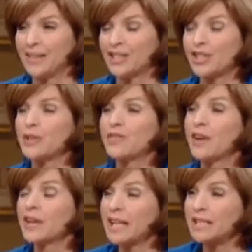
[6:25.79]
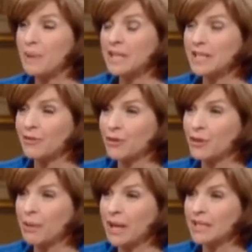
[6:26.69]
Wow. So it's very expensive for
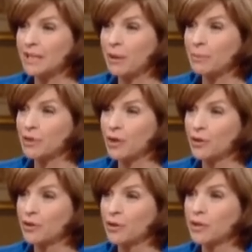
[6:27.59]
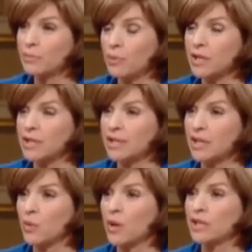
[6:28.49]
the banks to be able to go through this process
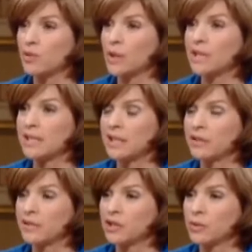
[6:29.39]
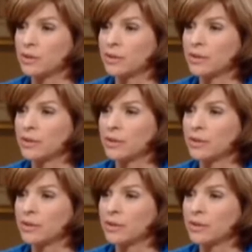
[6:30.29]
as well as the individual.